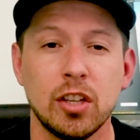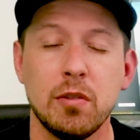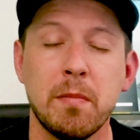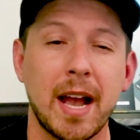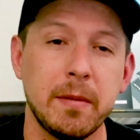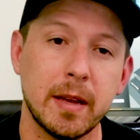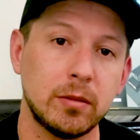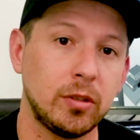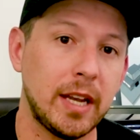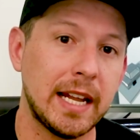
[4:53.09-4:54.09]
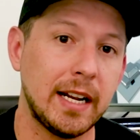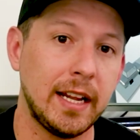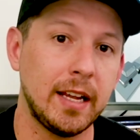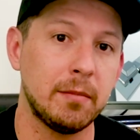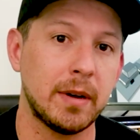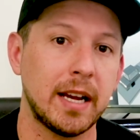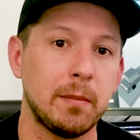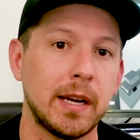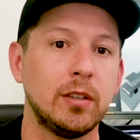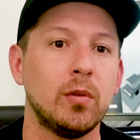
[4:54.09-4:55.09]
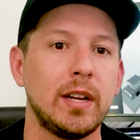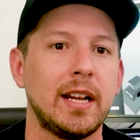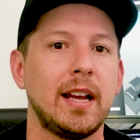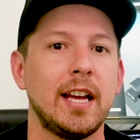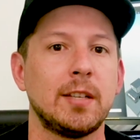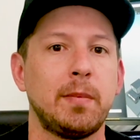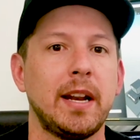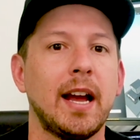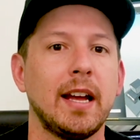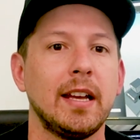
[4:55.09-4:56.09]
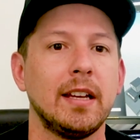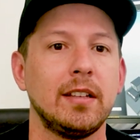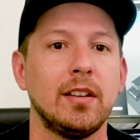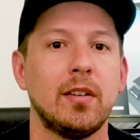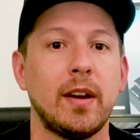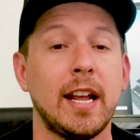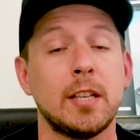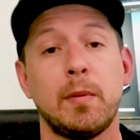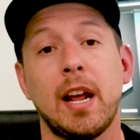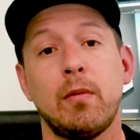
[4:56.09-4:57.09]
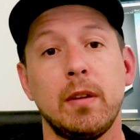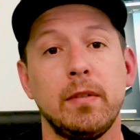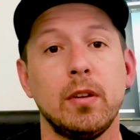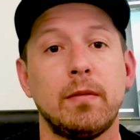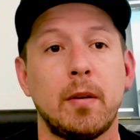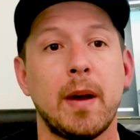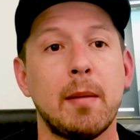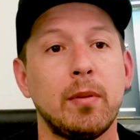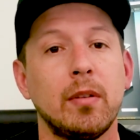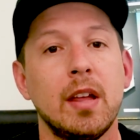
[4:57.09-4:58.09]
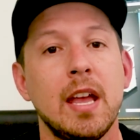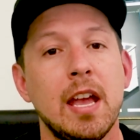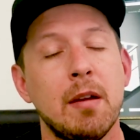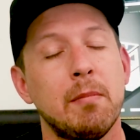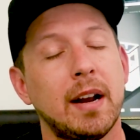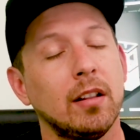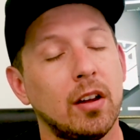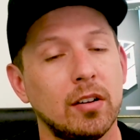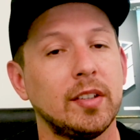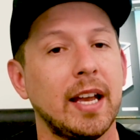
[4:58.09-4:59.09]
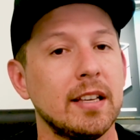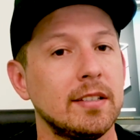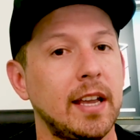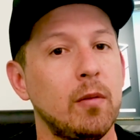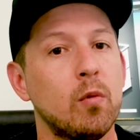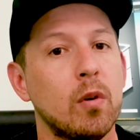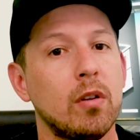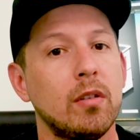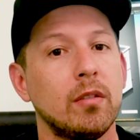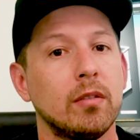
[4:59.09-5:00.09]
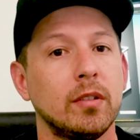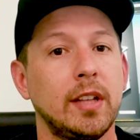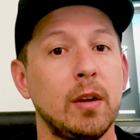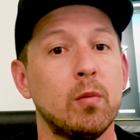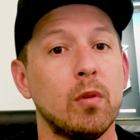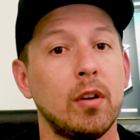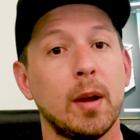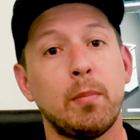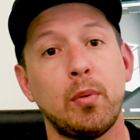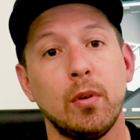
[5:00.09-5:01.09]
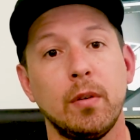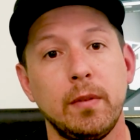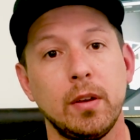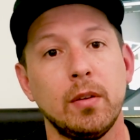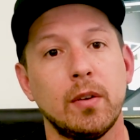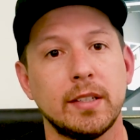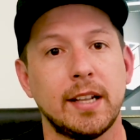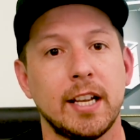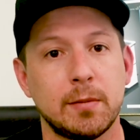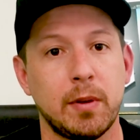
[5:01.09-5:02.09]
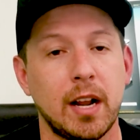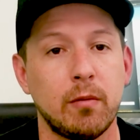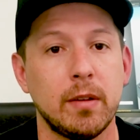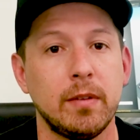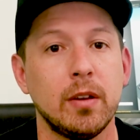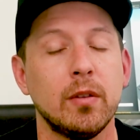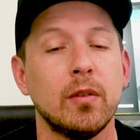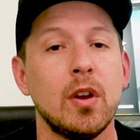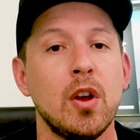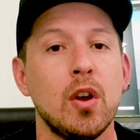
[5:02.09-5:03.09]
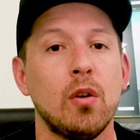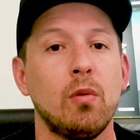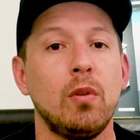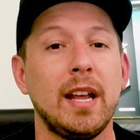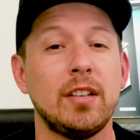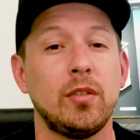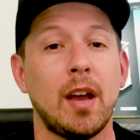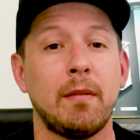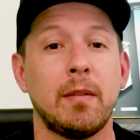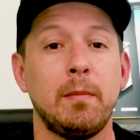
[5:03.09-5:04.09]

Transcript: You might be able to get it in by, by doing an expedite, you know, an expedite review from Apple. but a lot of times they won't they won't approve you as an expedite review unless you have a